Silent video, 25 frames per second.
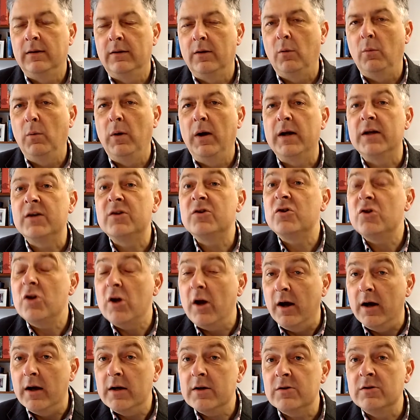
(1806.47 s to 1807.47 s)
the word
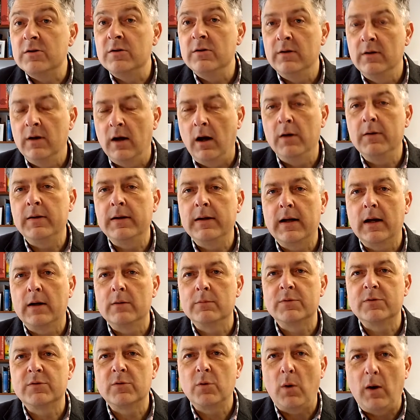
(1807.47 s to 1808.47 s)
church only
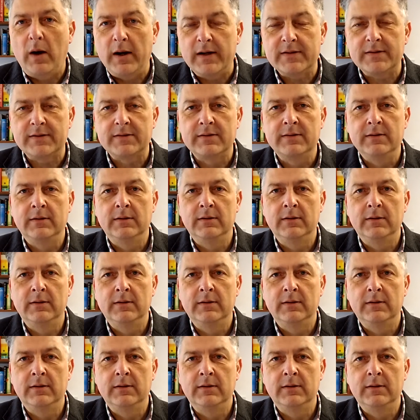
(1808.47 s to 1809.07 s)
comes twice.